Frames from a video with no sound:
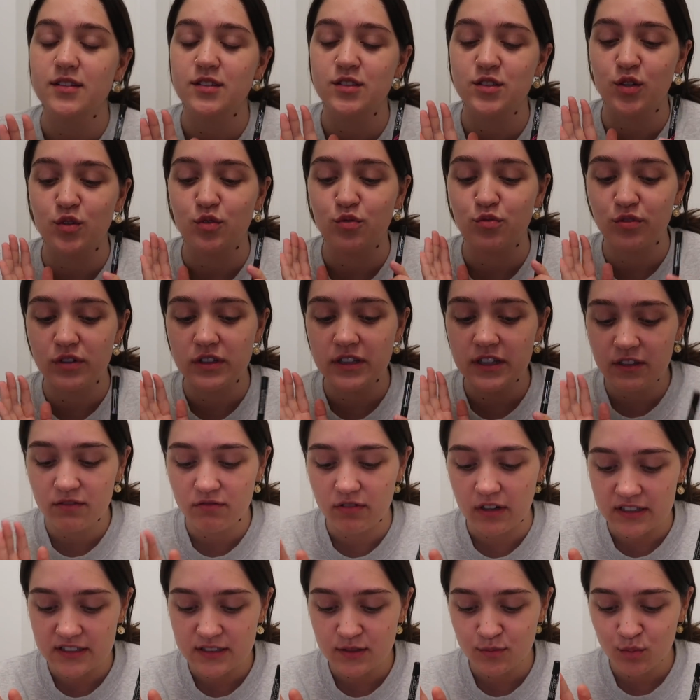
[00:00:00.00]
So really
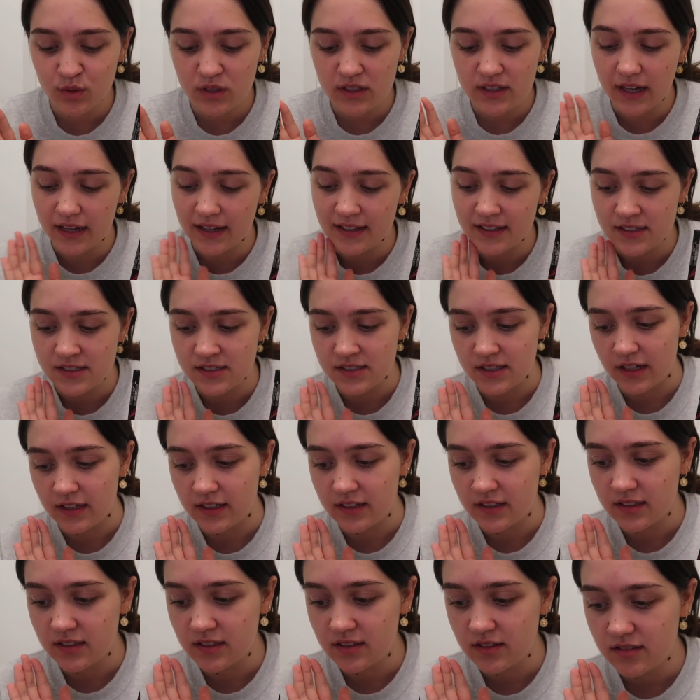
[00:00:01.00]
randomly, I
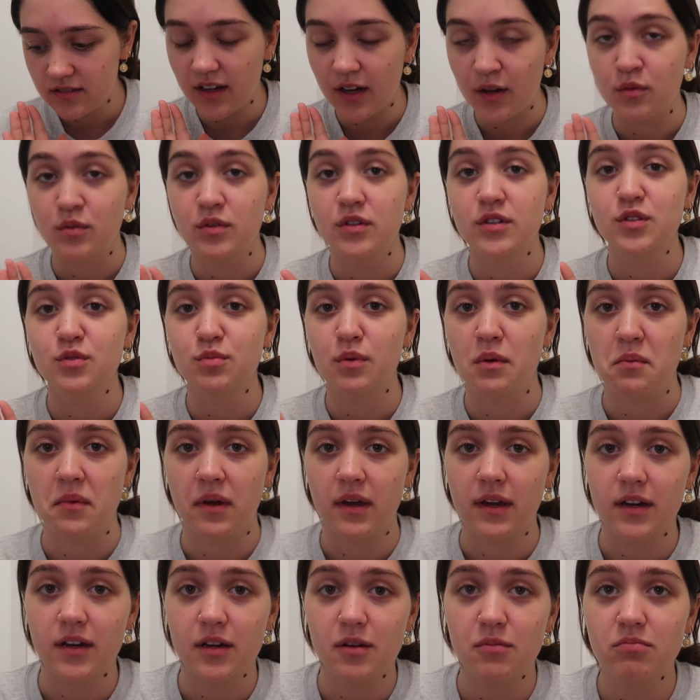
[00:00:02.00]
decided I want to do my
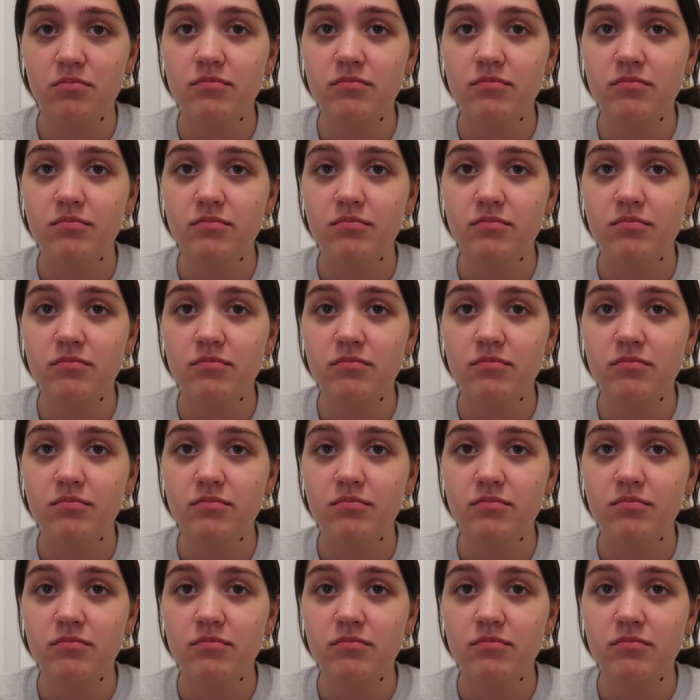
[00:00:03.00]
makeup,